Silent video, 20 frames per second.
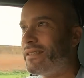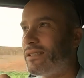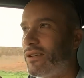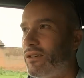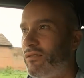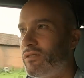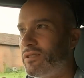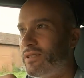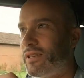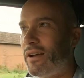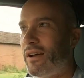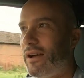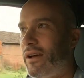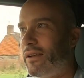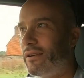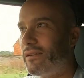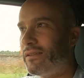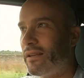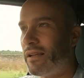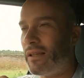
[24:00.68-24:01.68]
still
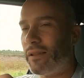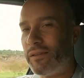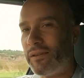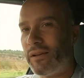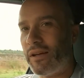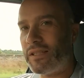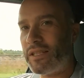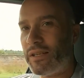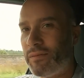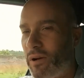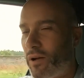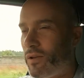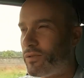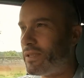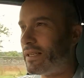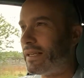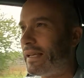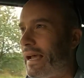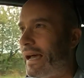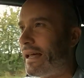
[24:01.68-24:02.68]
return 30
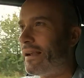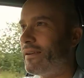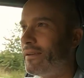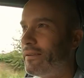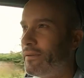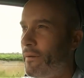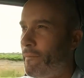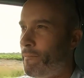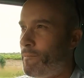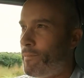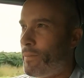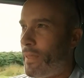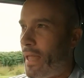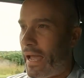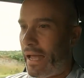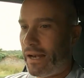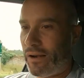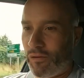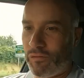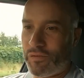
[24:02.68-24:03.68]
miles to the gallon.
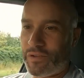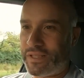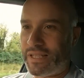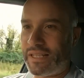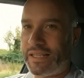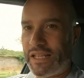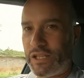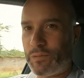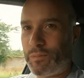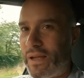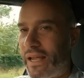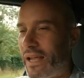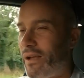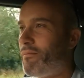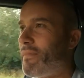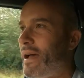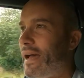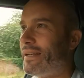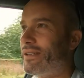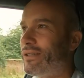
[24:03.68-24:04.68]
And obviously this being a
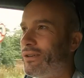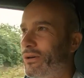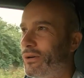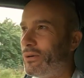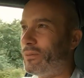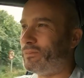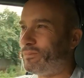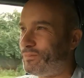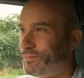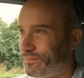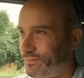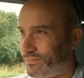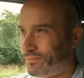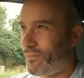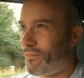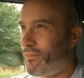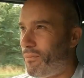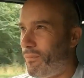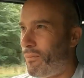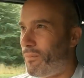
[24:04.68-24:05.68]
manual
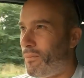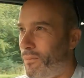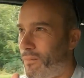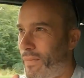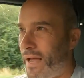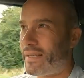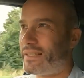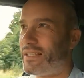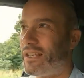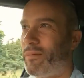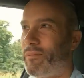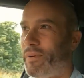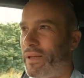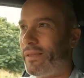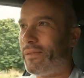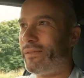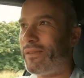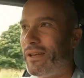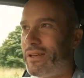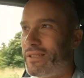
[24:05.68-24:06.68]
makes it a
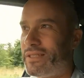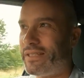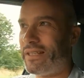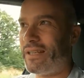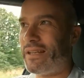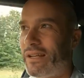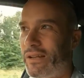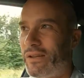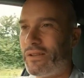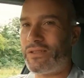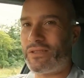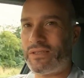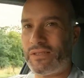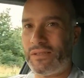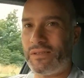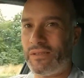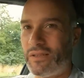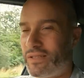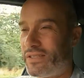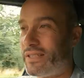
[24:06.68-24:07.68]
bit thirstier, because
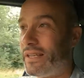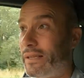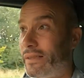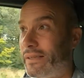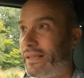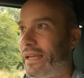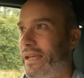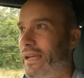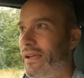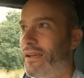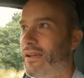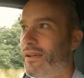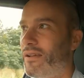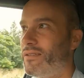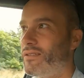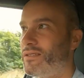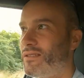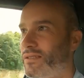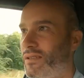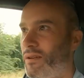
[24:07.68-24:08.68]
the 6th
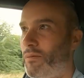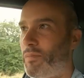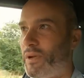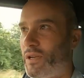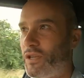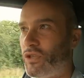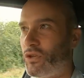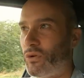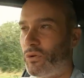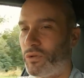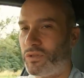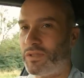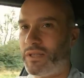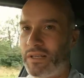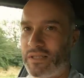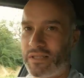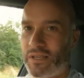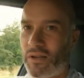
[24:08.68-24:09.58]
gear is a bit shorter.